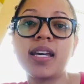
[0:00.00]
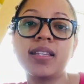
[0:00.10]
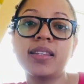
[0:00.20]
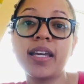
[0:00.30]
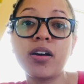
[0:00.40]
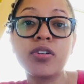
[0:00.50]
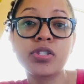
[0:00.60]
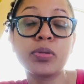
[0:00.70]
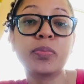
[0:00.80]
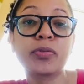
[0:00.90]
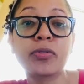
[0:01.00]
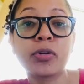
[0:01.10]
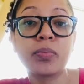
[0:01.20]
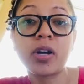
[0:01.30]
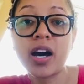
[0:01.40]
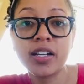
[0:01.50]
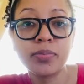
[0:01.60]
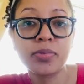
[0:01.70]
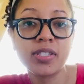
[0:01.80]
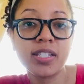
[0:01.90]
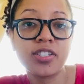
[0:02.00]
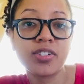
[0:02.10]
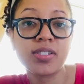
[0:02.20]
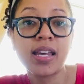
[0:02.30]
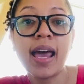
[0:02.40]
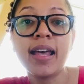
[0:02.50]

and they also perform audit procedures